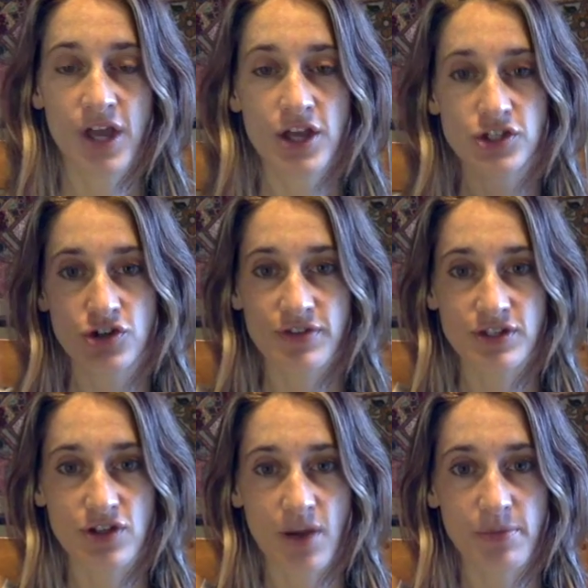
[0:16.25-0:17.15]
Start at the
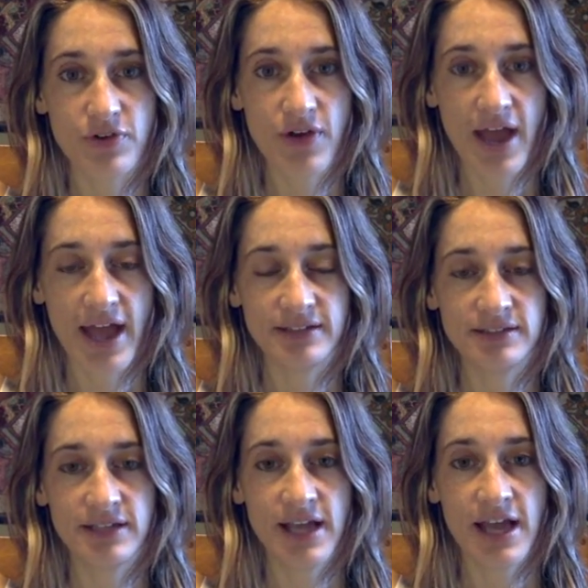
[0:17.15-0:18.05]
top of your head.
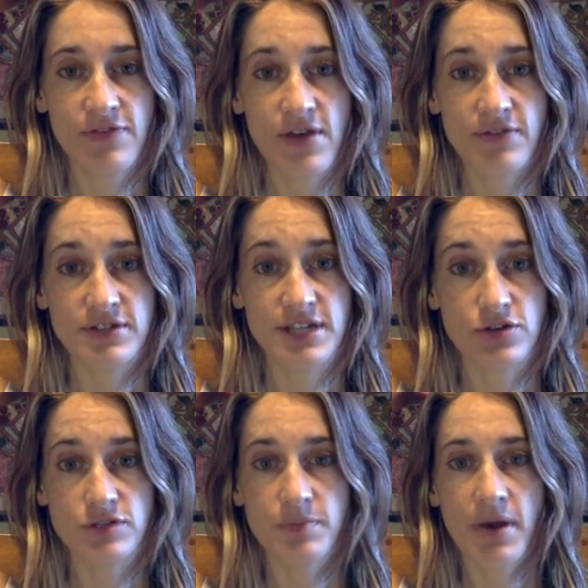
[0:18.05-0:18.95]
If you have a
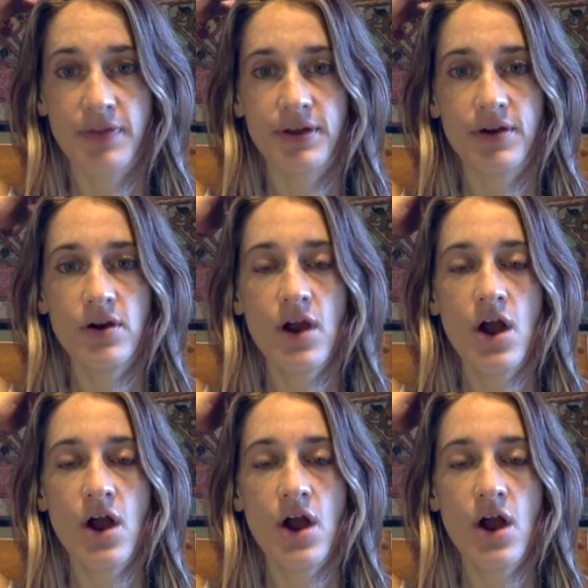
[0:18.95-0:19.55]
tender spot there,